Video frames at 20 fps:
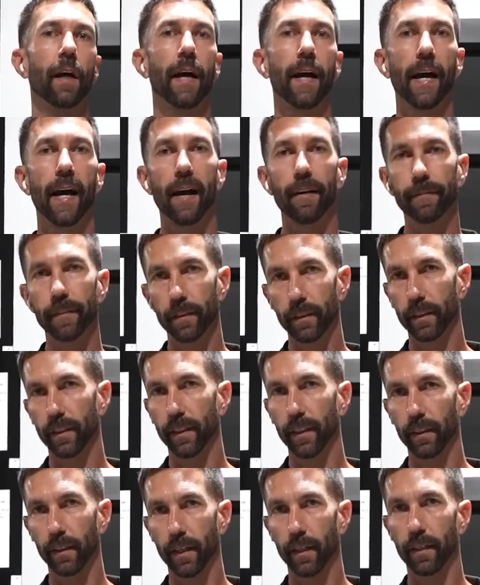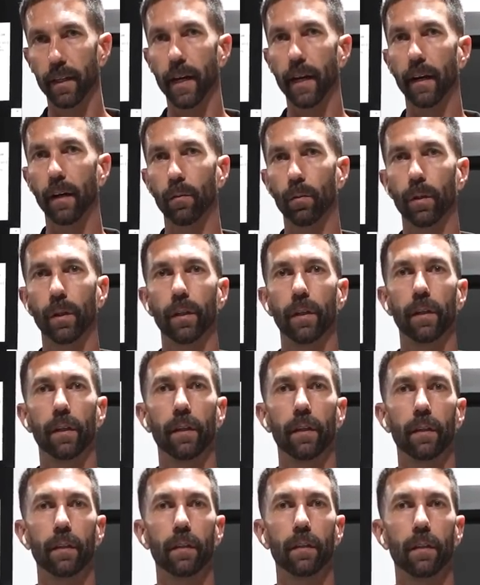After seeing that data,
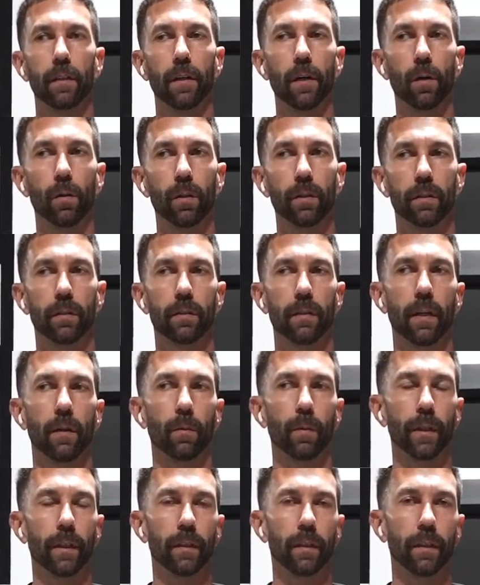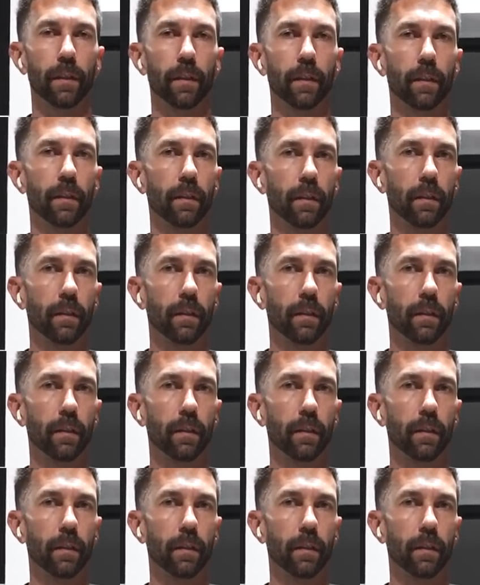we noticed that we could